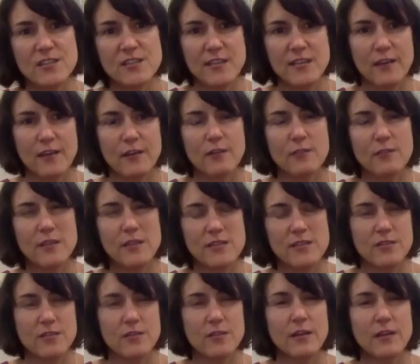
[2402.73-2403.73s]
that are
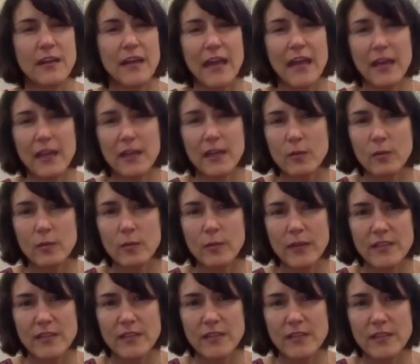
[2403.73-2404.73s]
administered on an annual
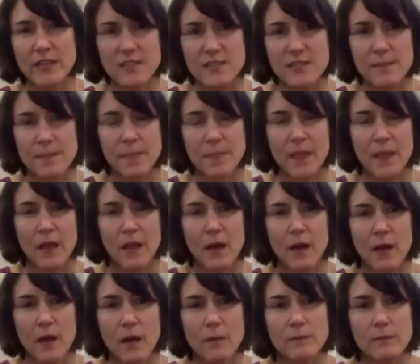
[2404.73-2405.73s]
basis.
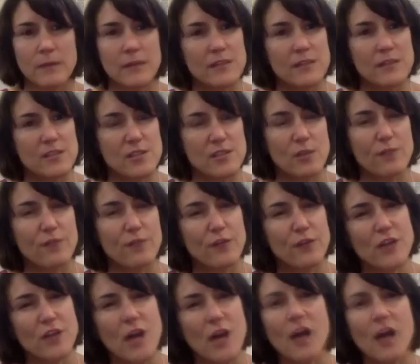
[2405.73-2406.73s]
And so for
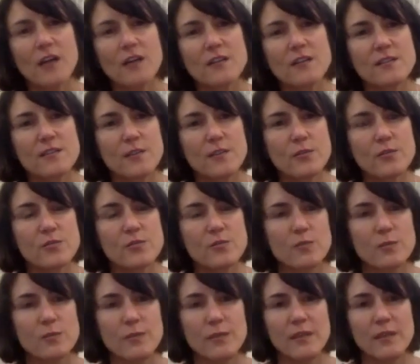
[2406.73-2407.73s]
dogs, those
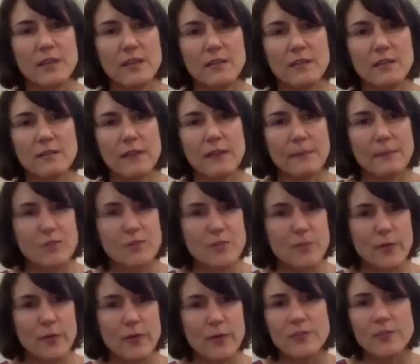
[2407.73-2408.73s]
would be
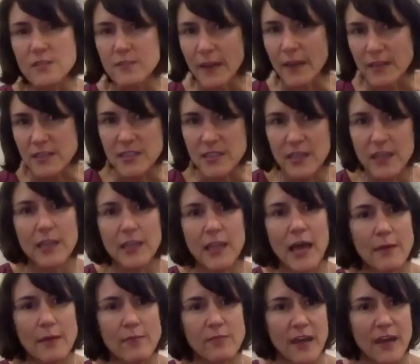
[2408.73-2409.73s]
leptospirosis vaccine,
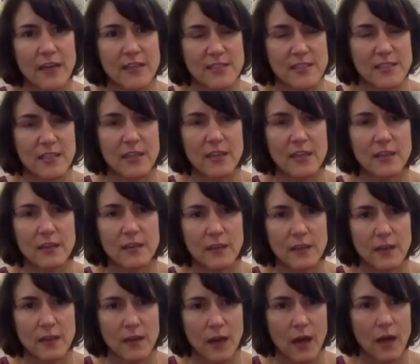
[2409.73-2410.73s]
Lyme vaccine,
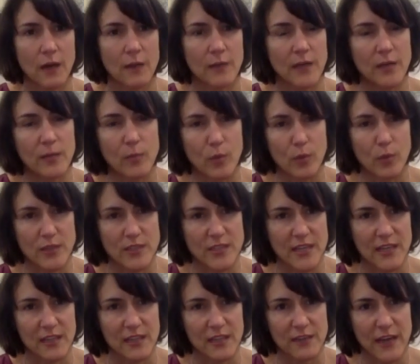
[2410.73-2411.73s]
and
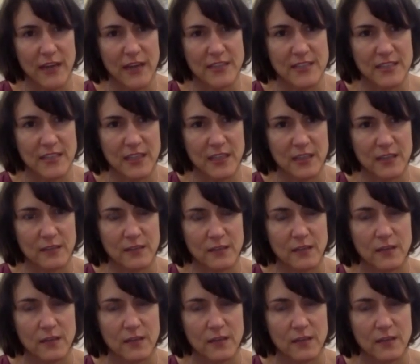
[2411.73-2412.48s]
Bordetella vaccine.